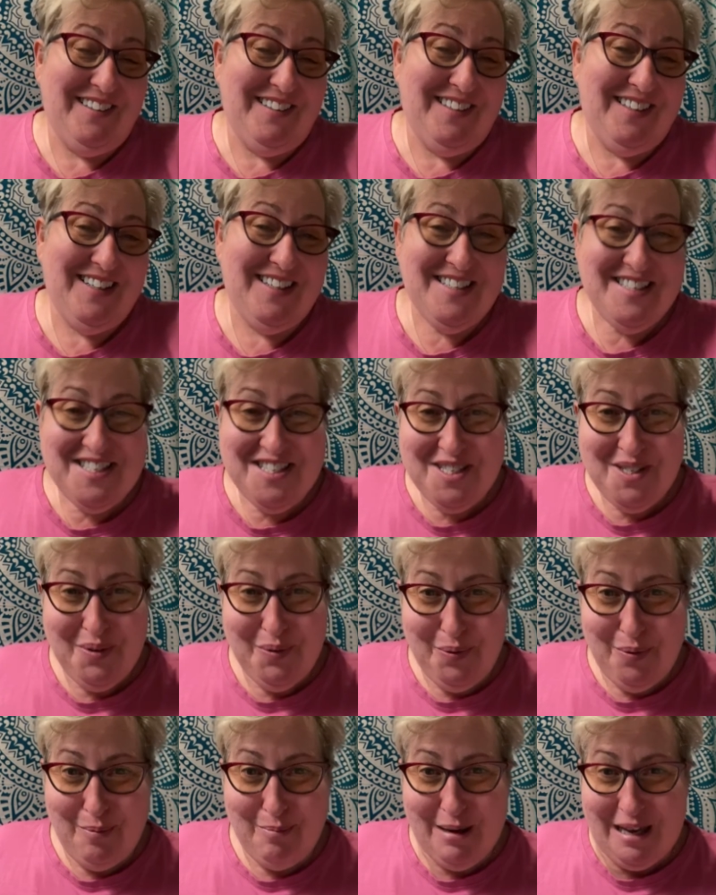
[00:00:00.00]
it still
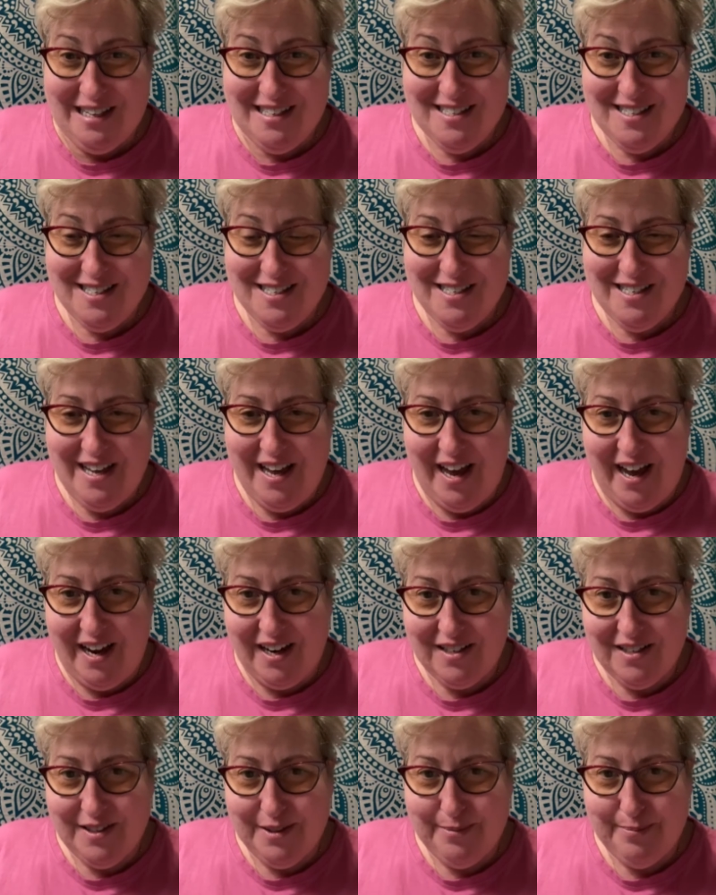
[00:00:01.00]
remains
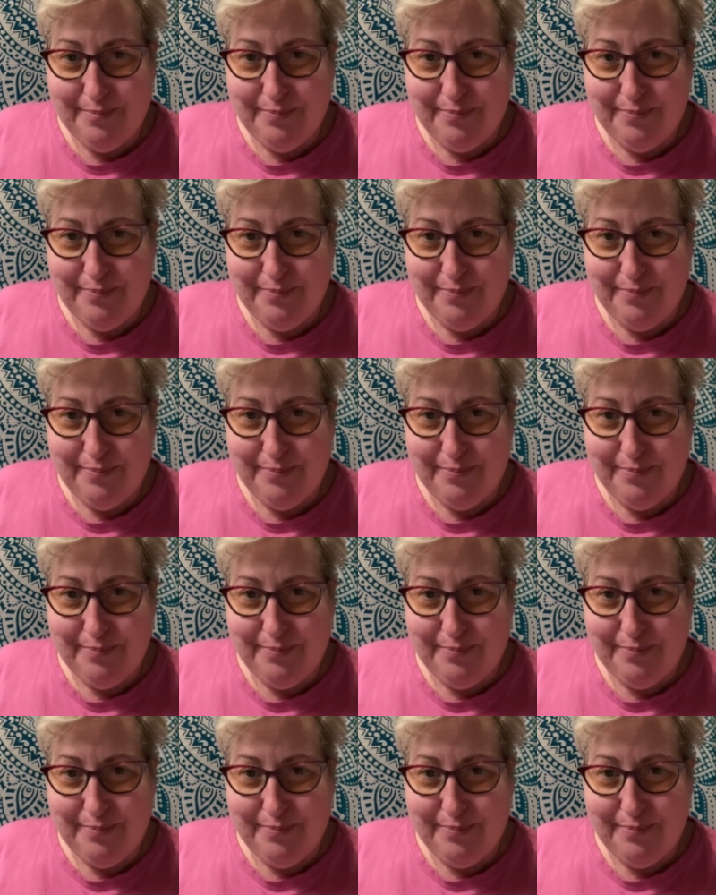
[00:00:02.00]
intact.